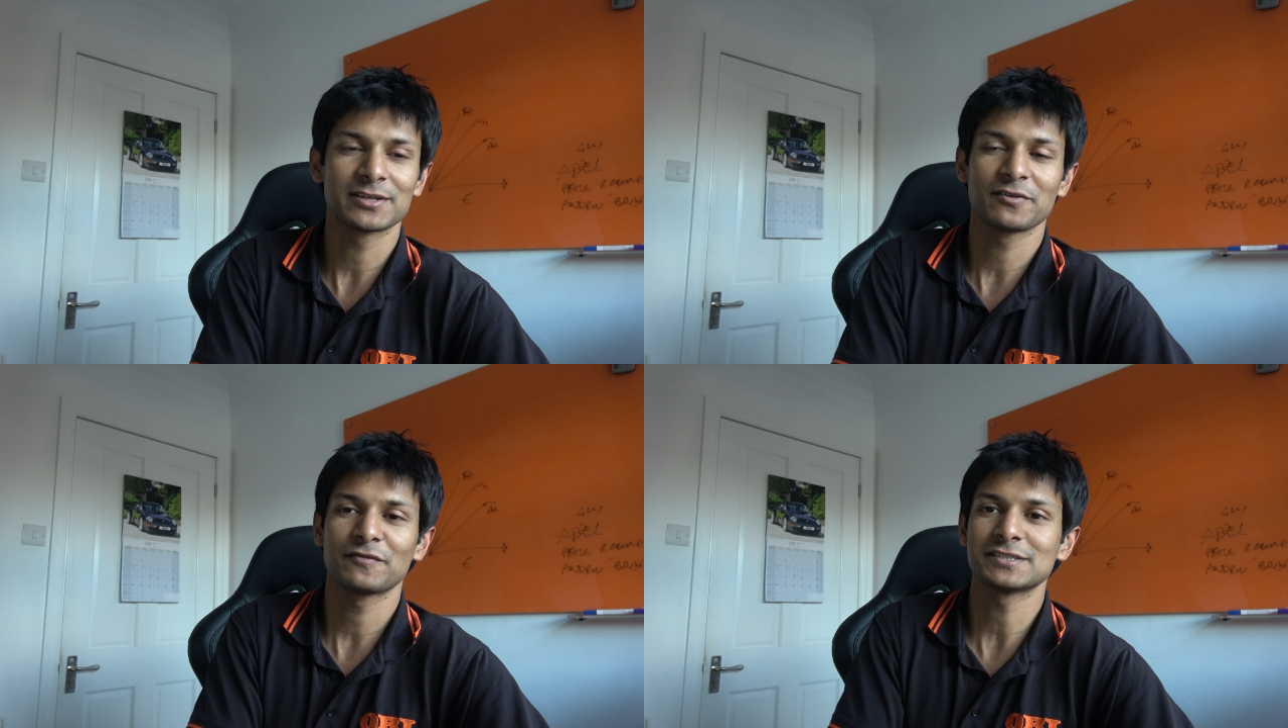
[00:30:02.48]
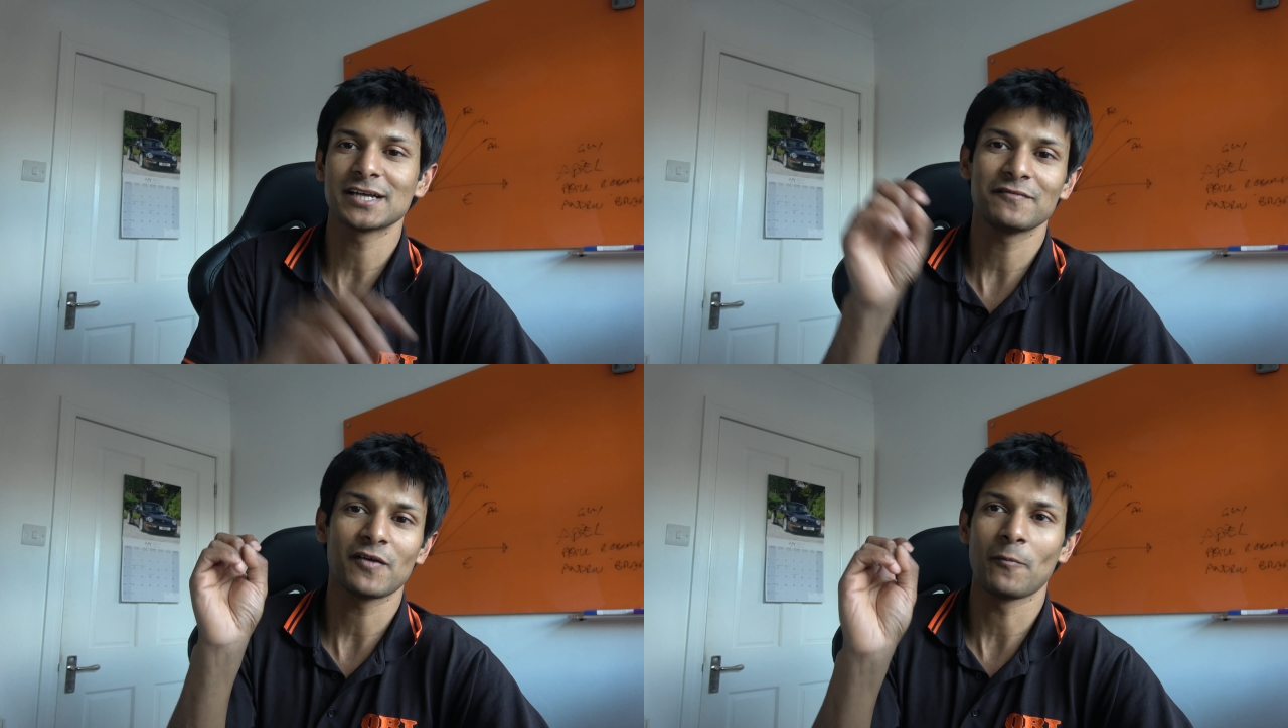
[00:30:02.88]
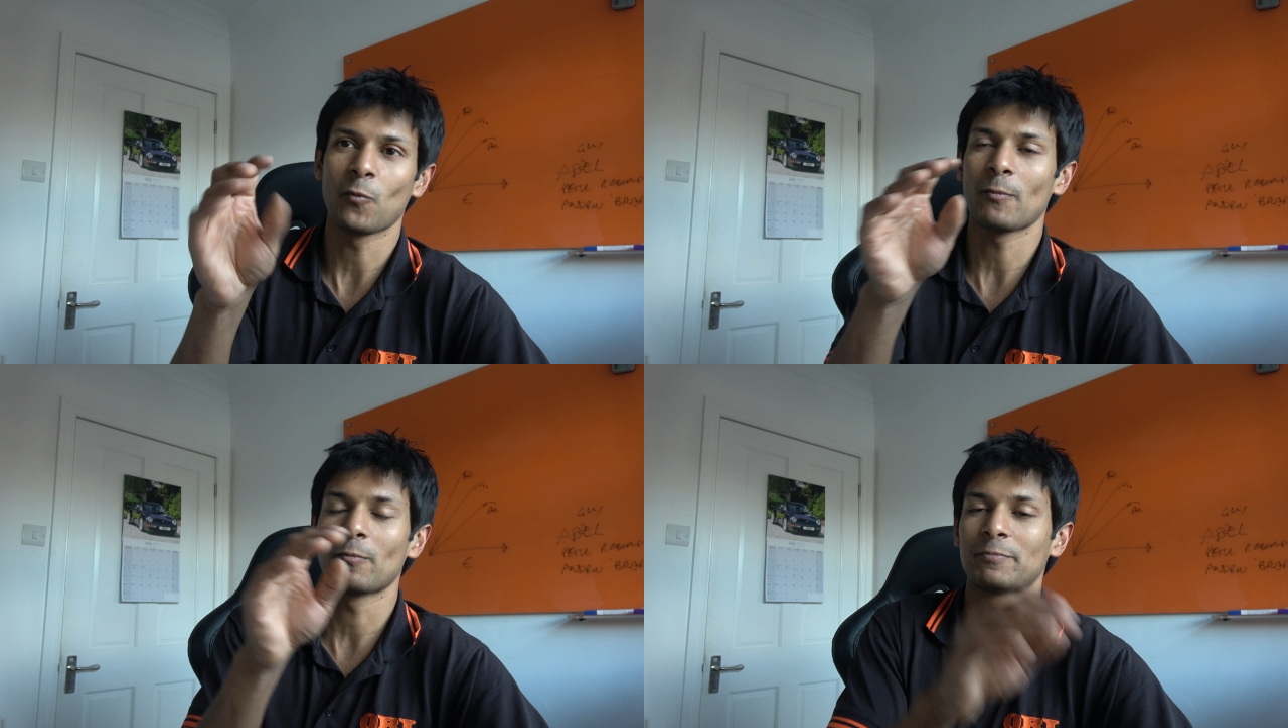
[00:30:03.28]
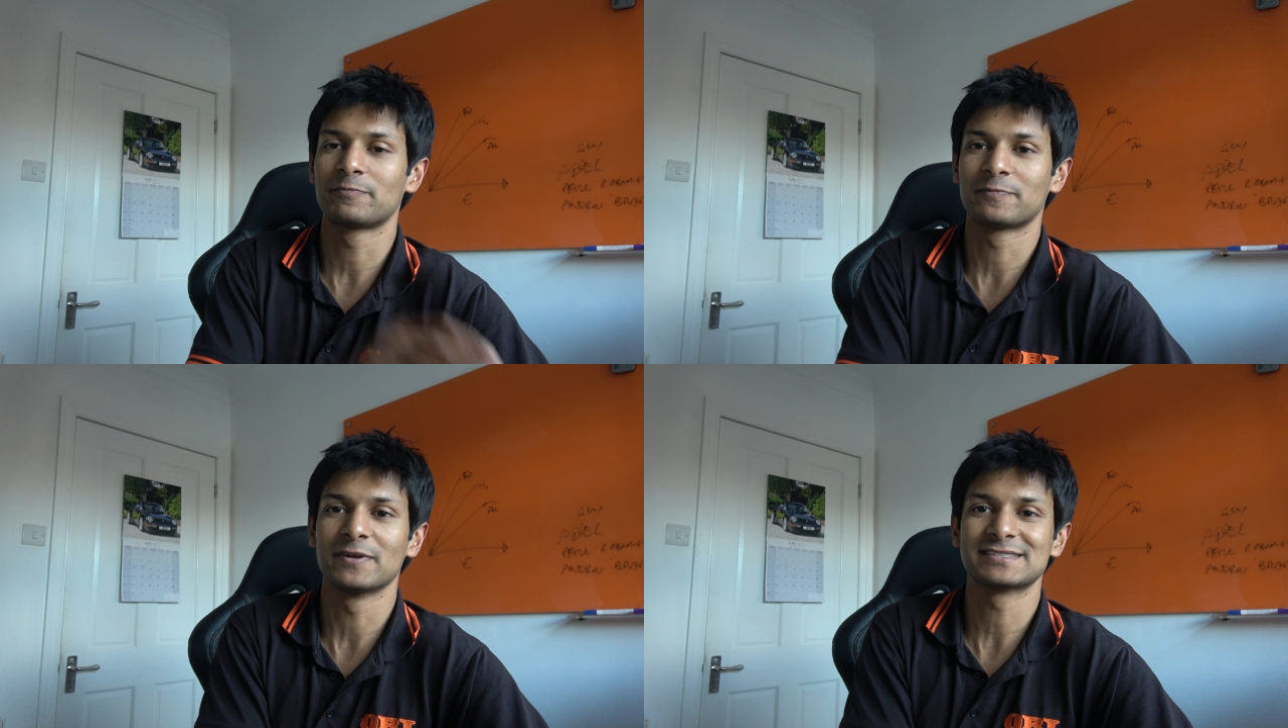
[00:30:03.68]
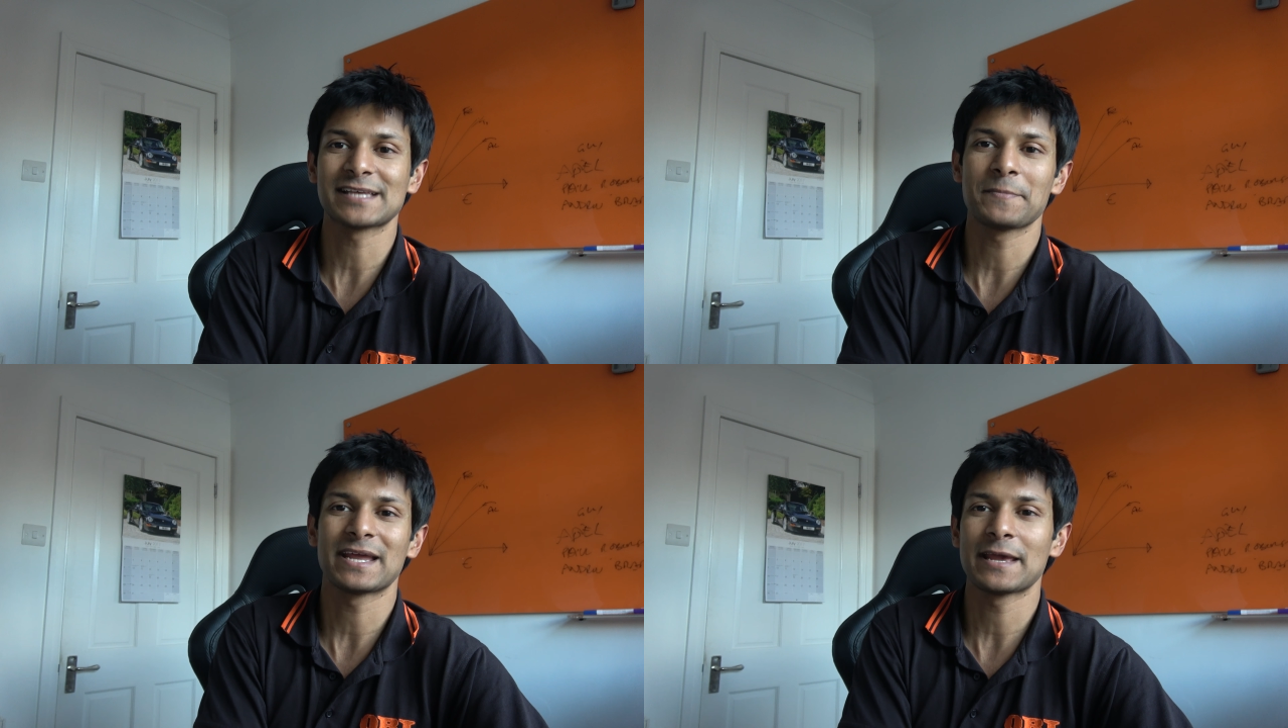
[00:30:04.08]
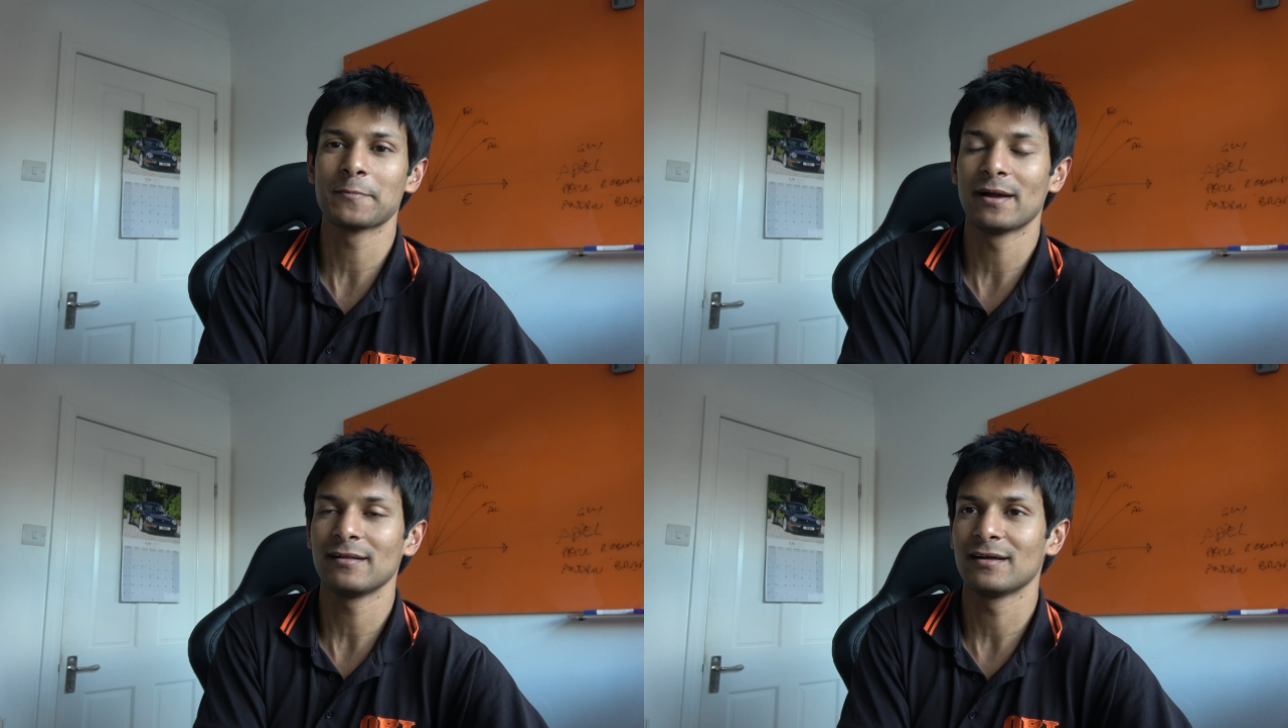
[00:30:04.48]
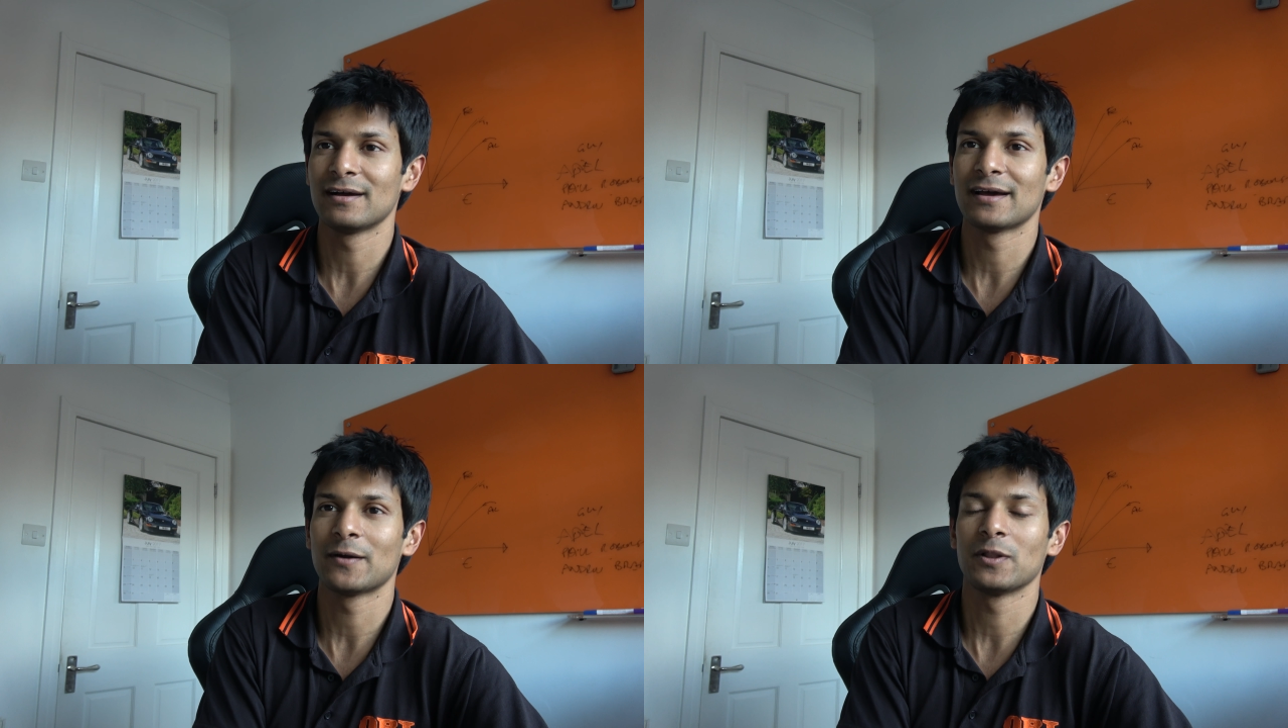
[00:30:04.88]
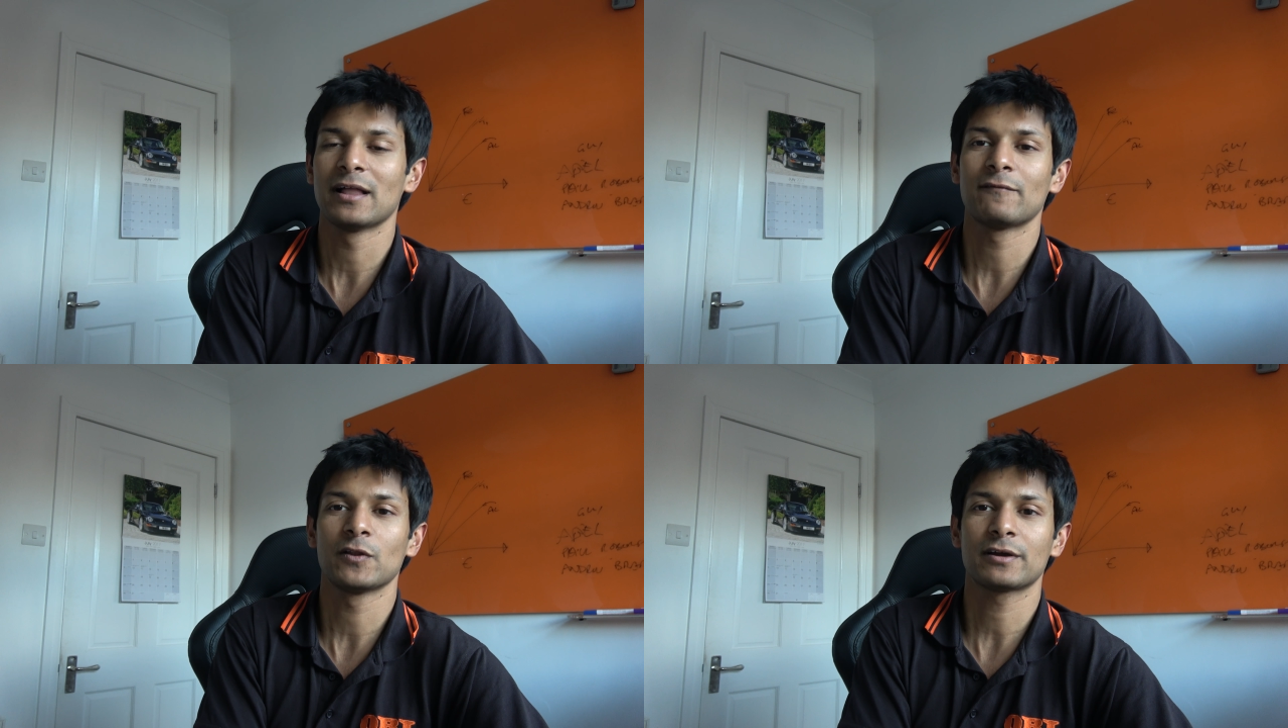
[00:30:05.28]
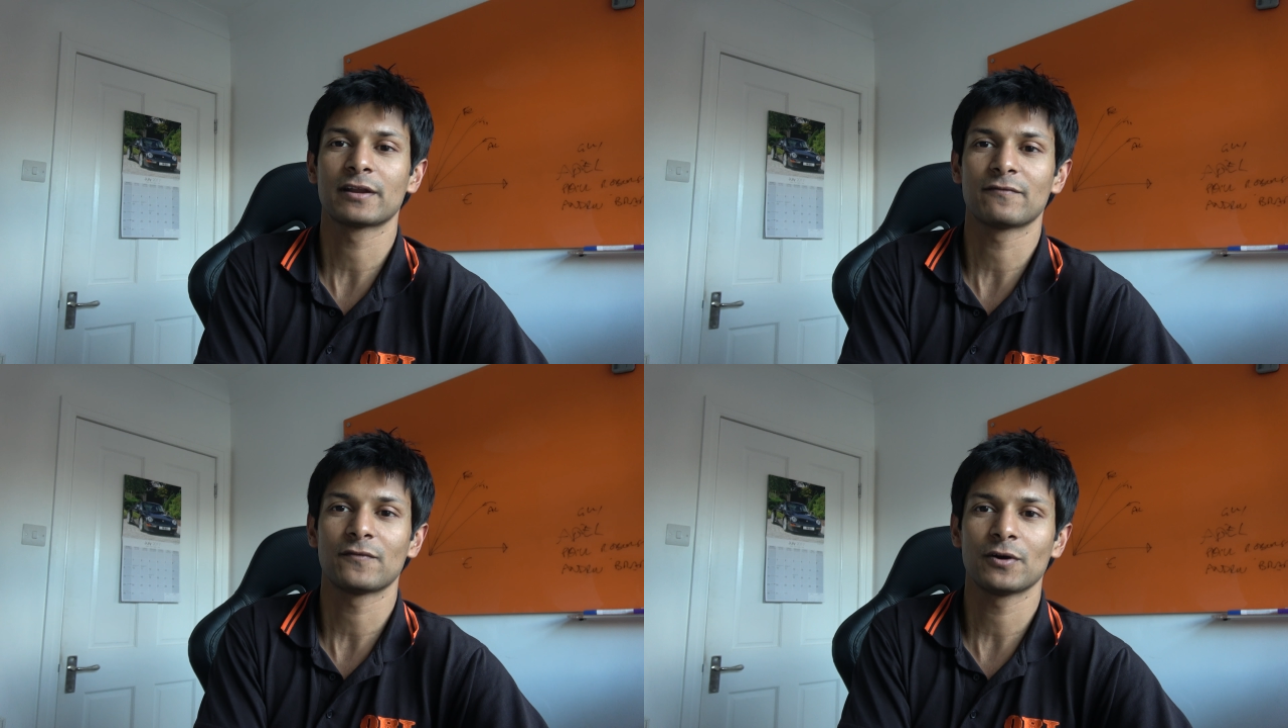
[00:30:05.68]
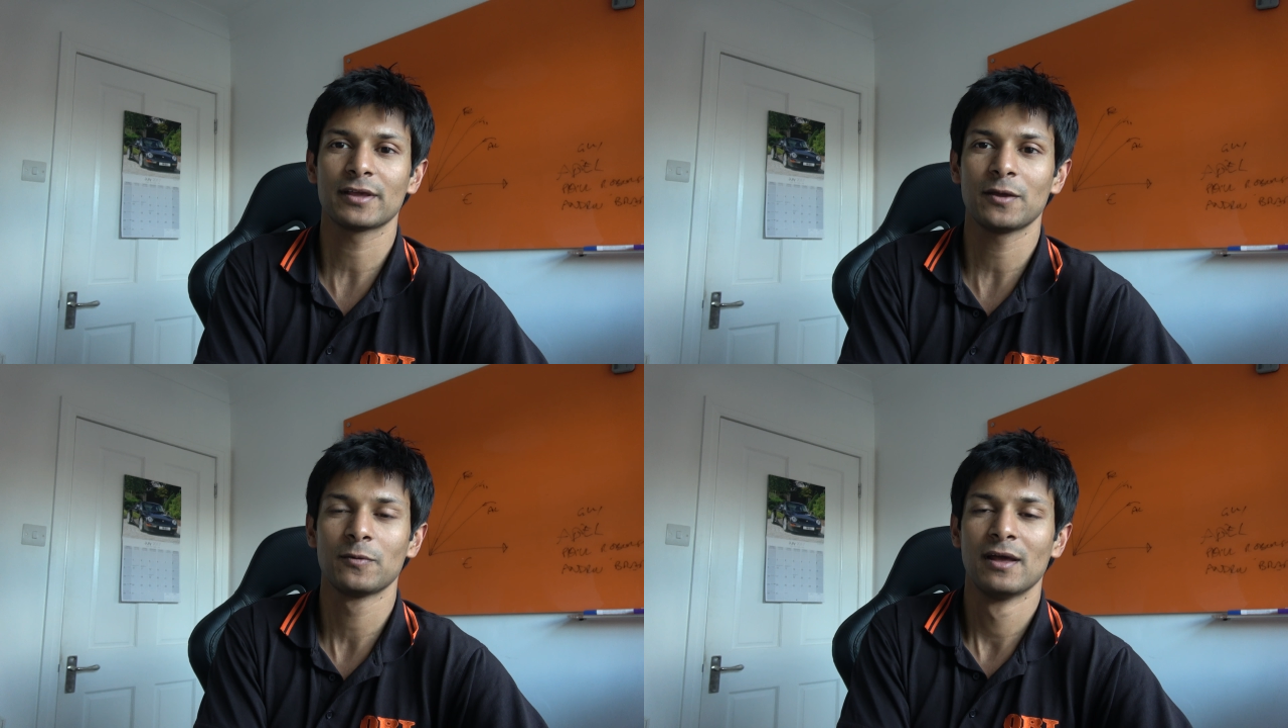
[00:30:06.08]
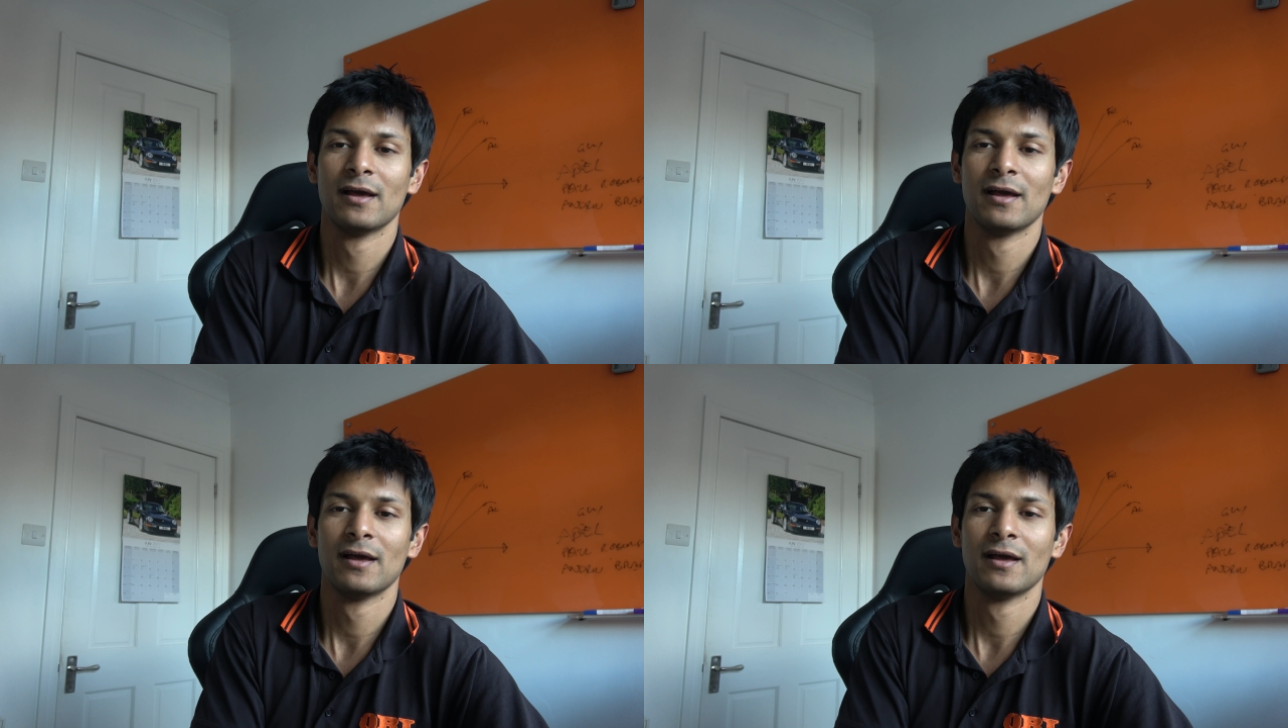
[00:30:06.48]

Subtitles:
doing for yourself, send me an email and I will have a look at it for you.